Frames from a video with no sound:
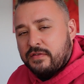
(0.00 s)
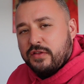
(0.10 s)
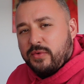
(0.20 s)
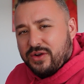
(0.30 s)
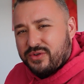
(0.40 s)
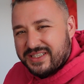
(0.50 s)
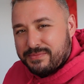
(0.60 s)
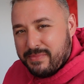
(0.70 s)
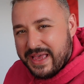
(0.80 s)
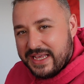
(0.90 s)
For the record, it's
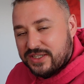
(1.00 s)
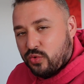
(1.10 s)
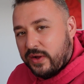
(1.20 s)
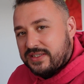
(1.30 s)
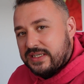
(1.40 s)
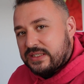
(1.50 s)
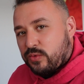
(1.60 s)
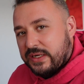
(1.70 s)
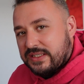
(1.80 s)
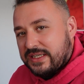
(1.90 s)
May
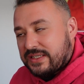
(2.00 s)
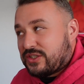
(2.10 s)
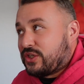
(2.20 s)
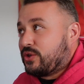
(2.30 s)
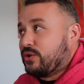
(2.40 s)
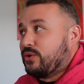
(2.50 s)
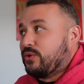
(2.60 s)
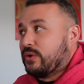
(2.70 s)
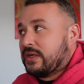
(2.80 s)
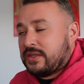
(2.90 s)

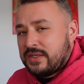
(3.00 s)
2022.